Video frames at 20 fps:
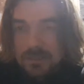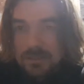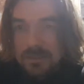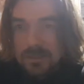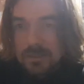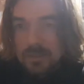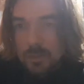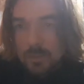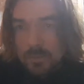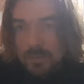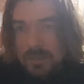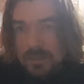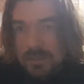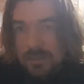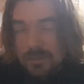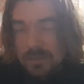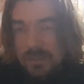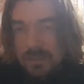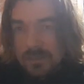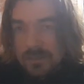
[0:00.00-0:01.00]
you know,
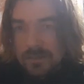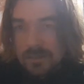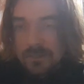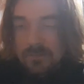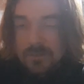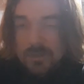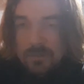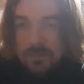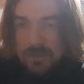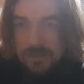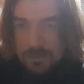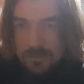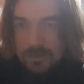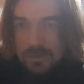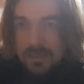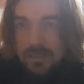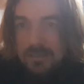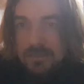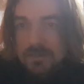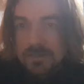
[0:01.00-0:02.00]
between, even though we do
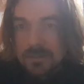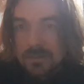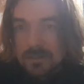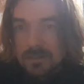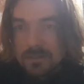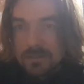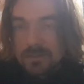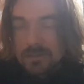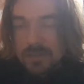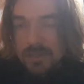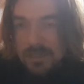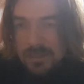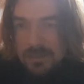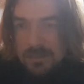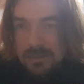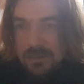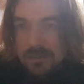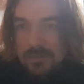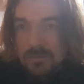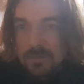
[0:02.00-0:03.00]
a lot of tall trees
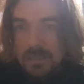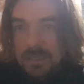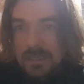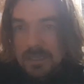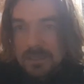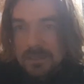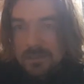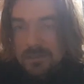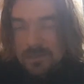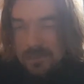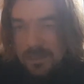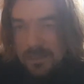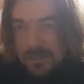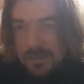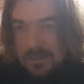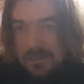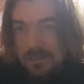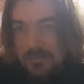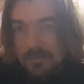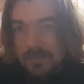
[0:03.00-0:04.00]
and a lot of wide
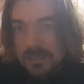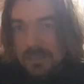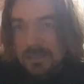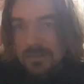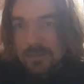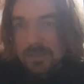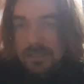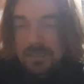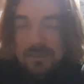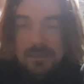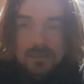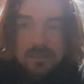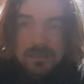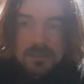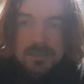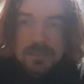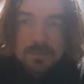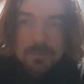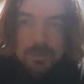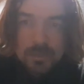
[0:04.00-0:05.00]
trees, in
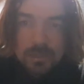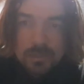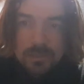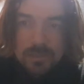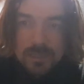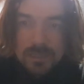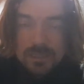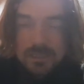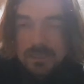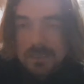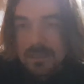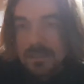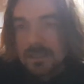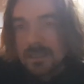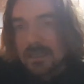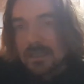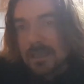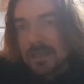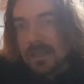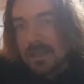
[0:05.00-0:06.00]
between spurring
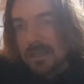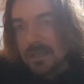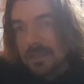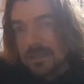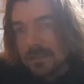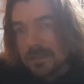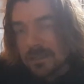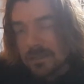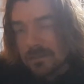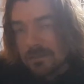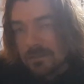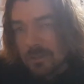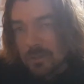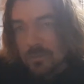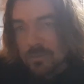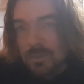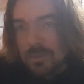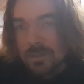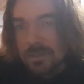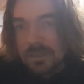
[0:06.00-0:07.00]
and
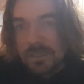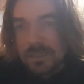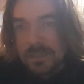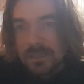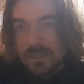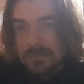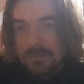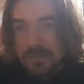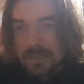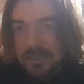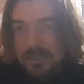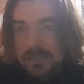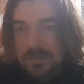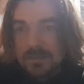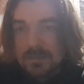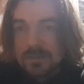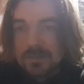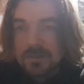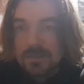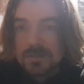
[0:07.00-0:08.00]
rope walking, I
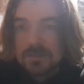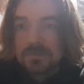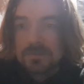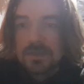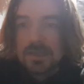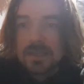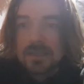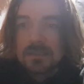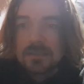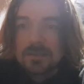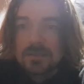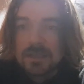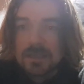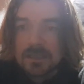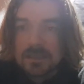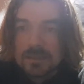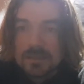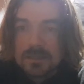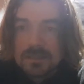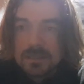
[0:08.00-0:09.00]
manage just fine,
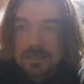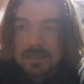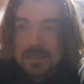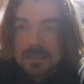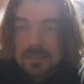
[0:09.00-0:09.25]
thanks.